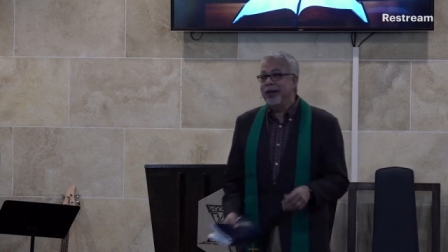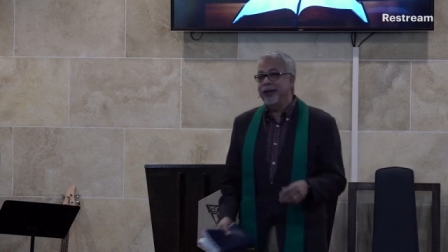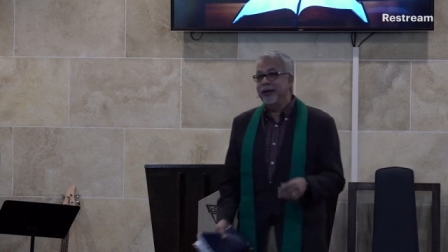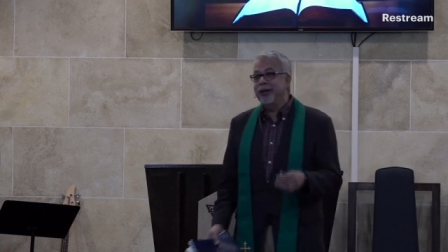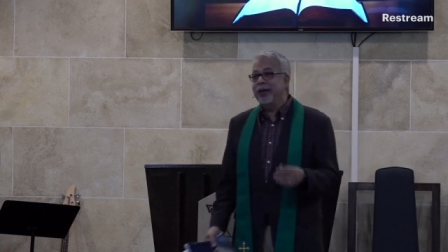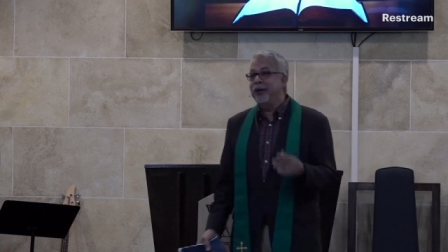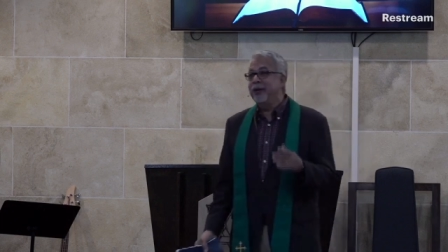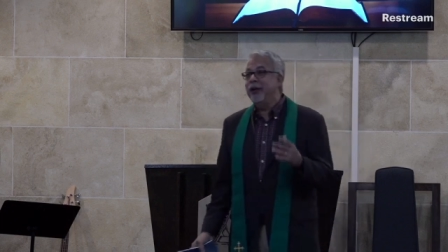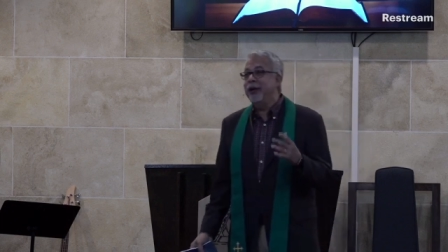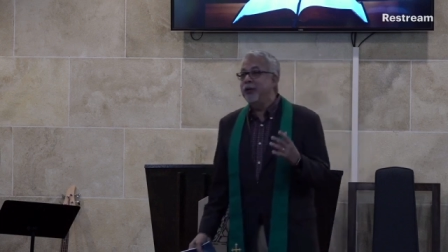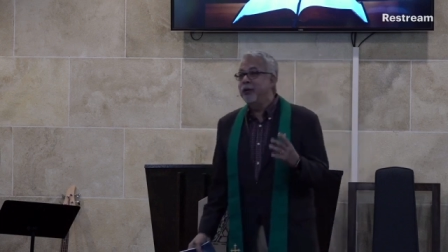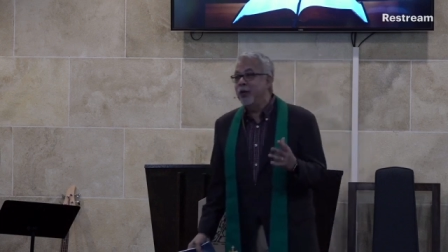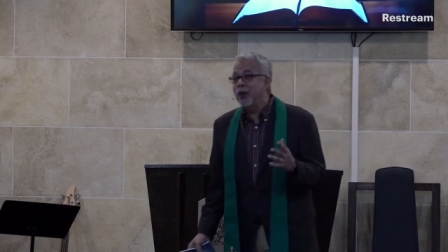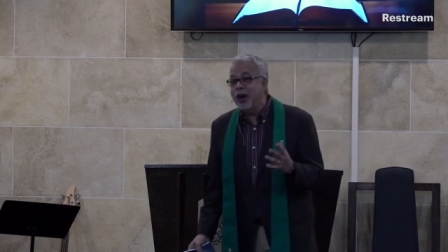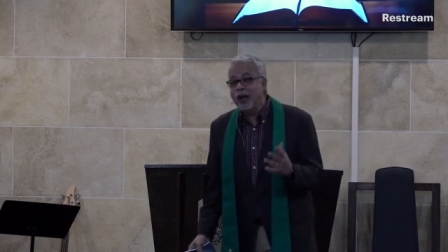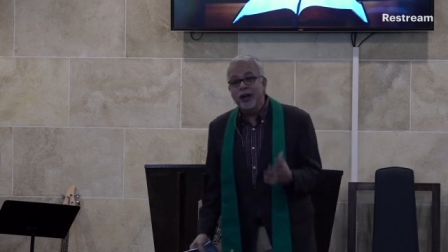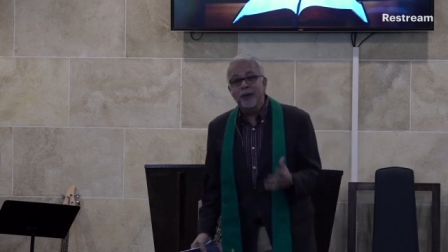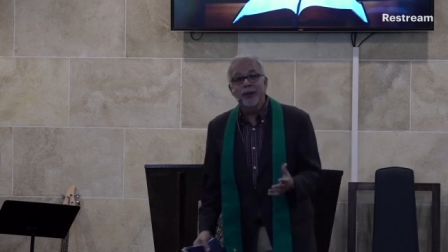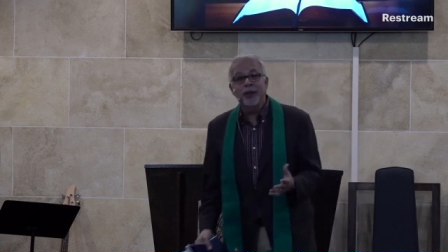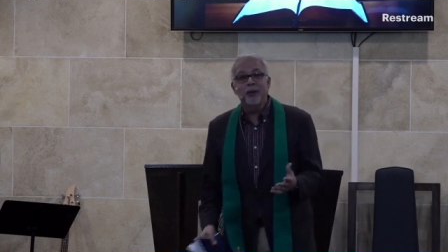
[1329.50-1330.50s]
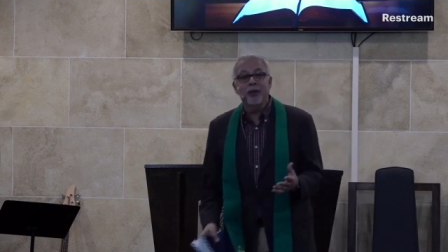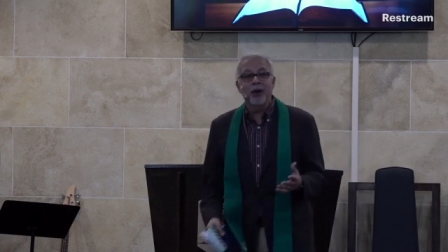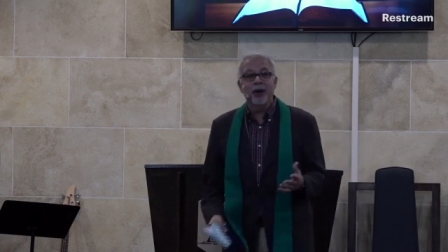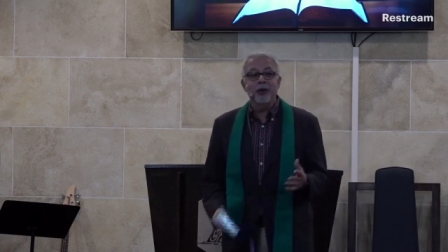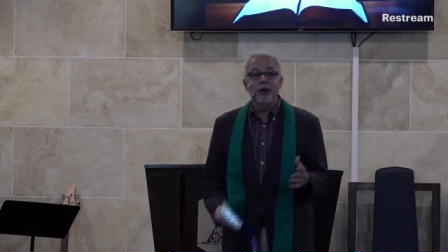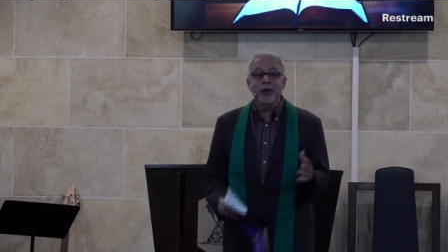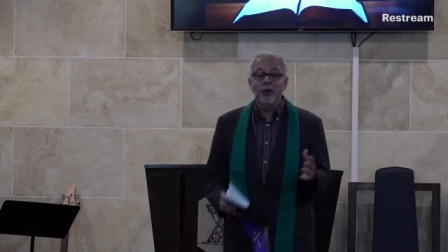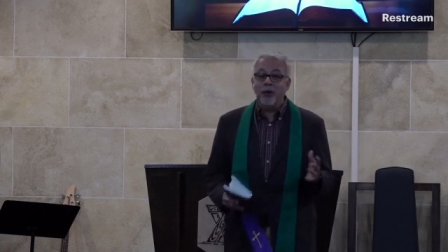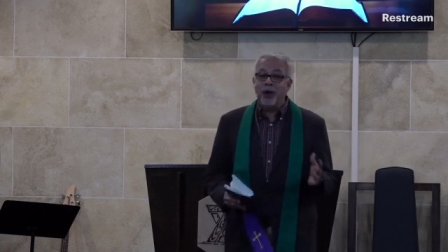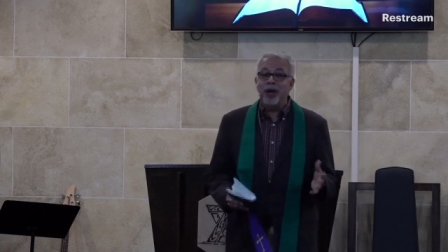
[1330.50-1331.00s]
We want
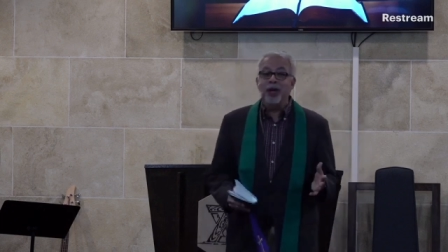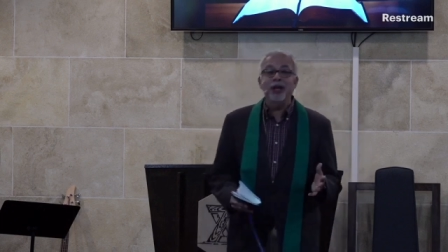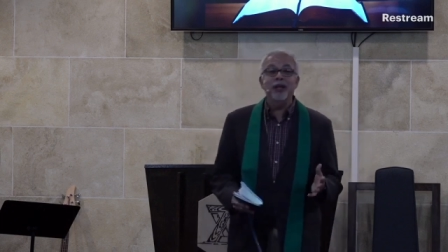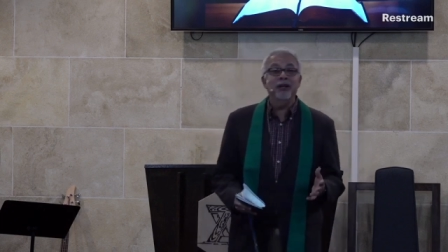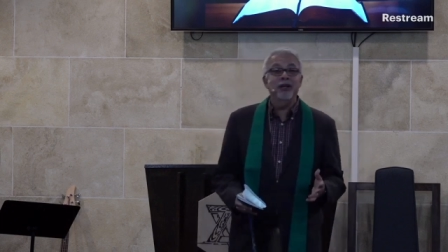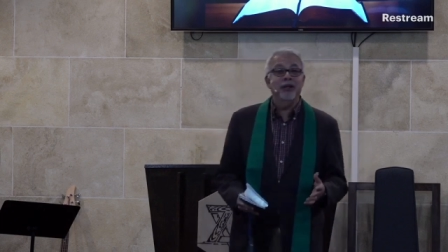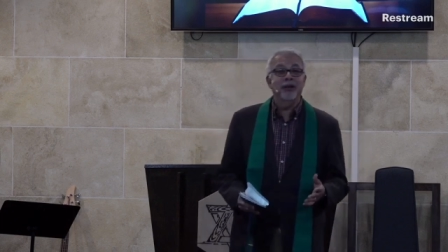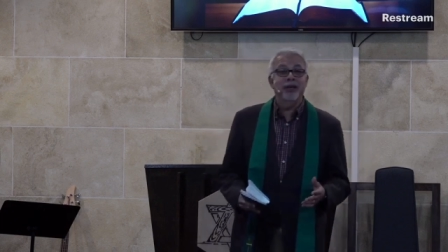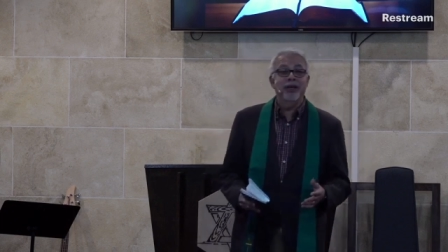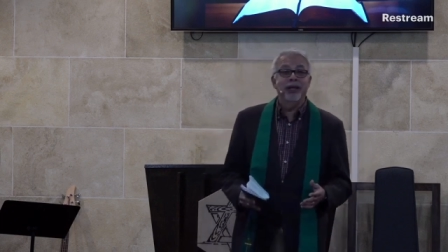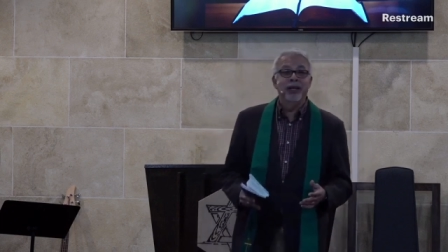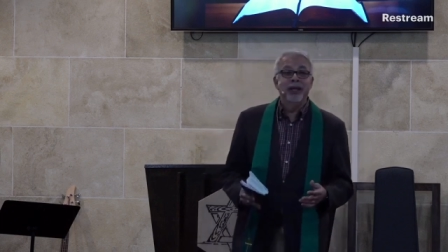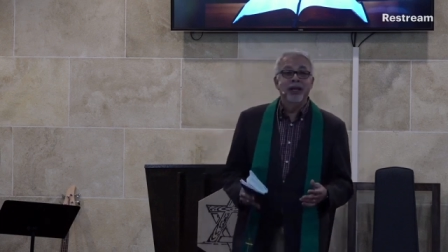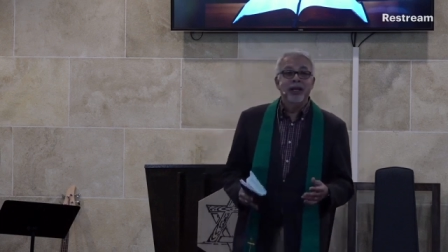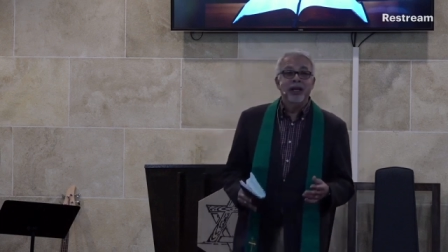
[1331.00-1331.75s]
to do it.